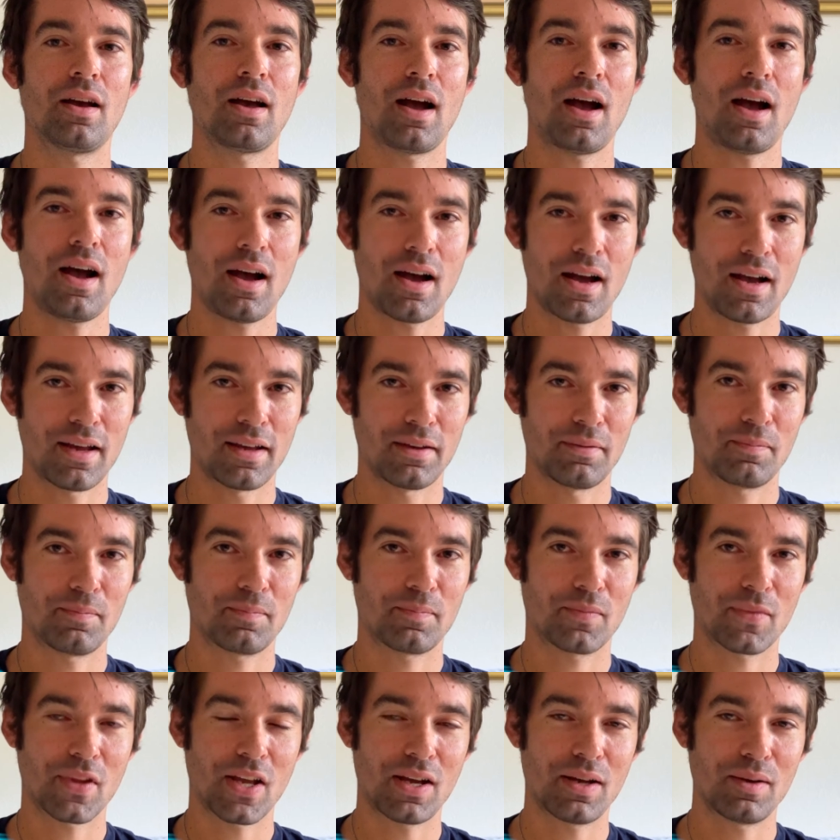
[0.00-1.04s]
Hi,
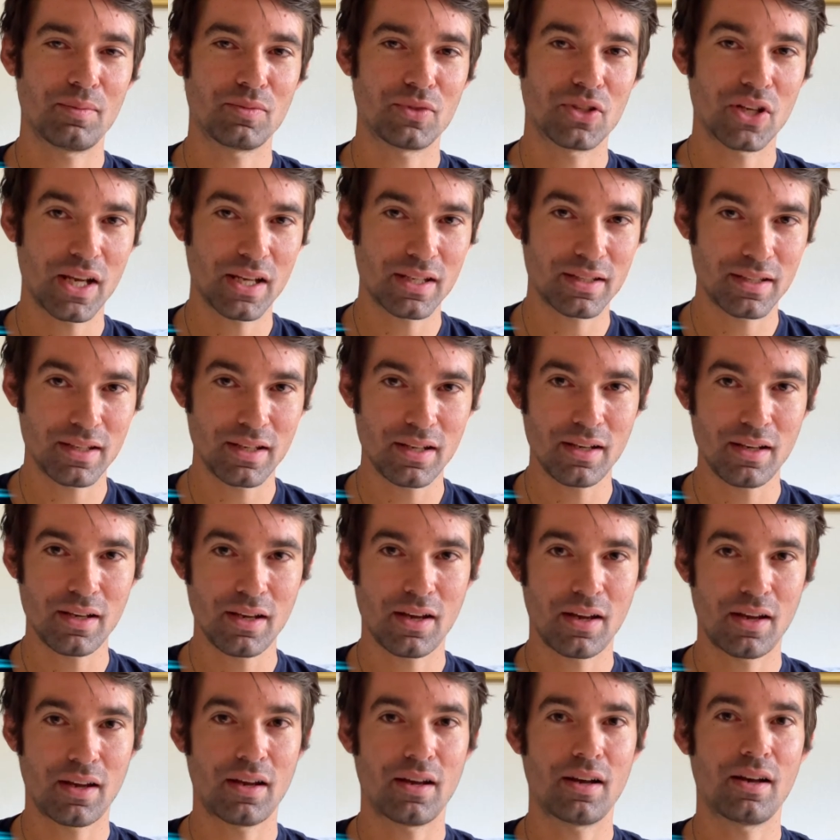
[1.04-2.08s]
I'm Jesse.
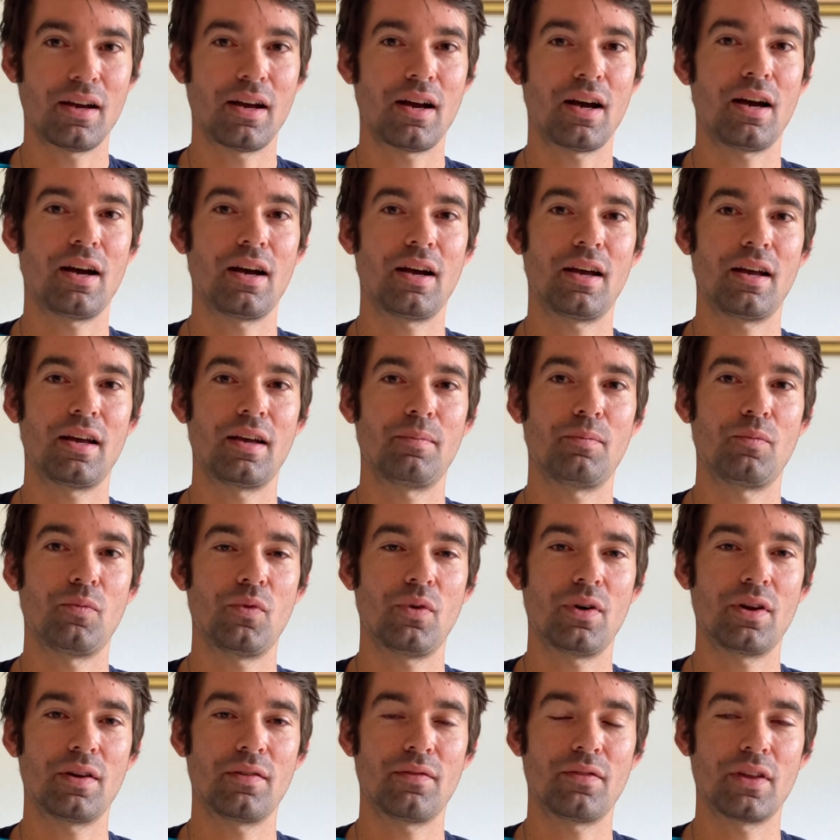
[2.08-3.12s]
I'm
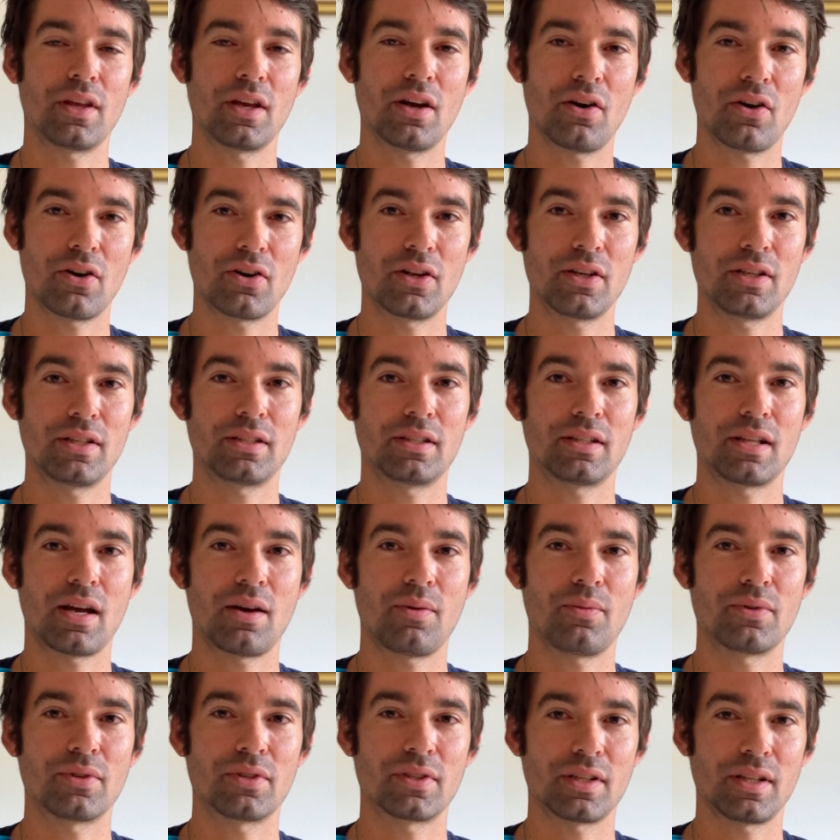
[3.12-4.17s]
one of the artists
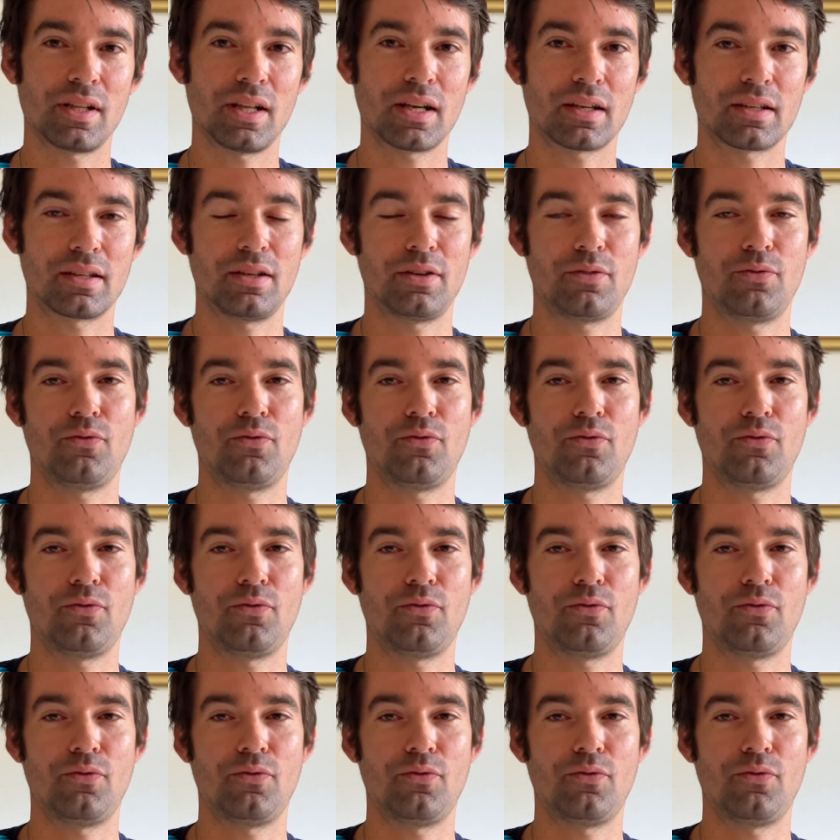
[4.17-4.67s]
that was selected